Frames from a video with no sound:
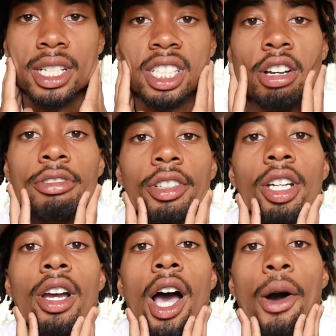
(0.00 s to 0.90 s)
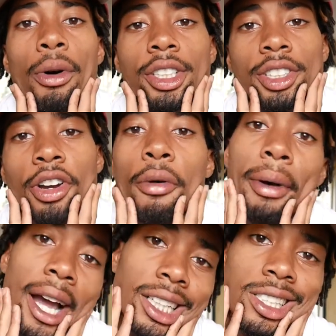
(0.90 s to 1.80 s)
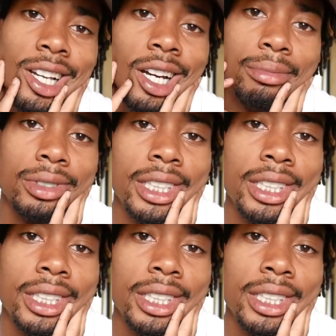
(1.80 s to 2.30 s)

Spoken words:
myself, I wanted to go back in time,